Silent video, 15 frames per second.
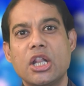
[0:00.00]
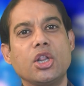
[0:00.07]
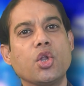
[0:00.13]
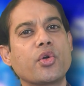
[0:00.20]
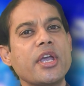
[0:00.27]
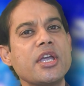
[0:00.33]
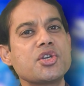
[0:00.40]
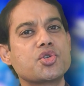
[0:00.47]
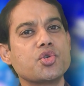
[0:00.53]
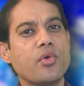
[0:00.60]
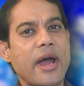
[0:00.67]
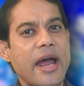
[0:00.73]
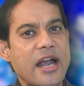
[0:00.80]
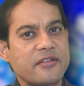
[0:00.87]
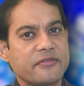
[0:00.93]
looking
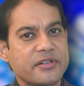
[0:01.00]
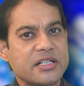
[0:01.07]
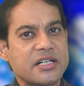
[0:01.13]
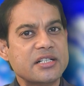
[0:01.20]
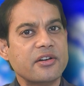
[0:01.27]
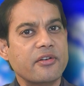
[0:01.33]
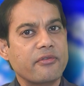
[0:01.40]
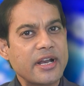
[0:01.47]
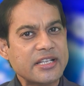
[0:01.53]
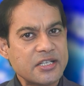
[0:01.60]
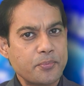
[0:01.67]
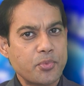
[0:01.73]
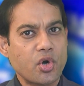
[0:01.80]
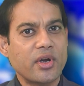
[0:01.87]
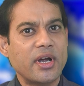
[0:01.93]
to avert
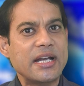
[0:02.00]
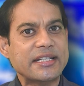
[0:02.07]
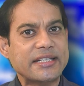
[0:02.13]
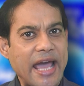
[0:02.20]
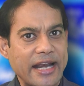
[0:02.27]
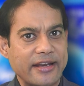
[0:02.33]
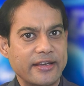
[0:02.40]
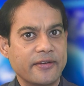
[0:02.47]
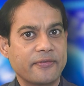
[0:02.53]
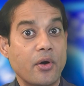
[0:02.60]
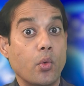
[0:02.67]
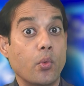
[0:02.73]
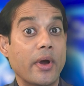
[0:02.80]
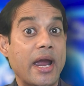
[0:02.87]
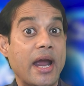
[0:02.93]
reciprocal tariff,
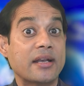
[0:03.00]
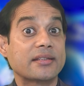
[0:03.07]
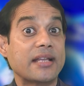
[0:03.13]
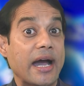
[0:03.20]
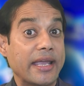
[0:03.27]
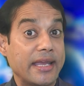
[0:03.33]
where the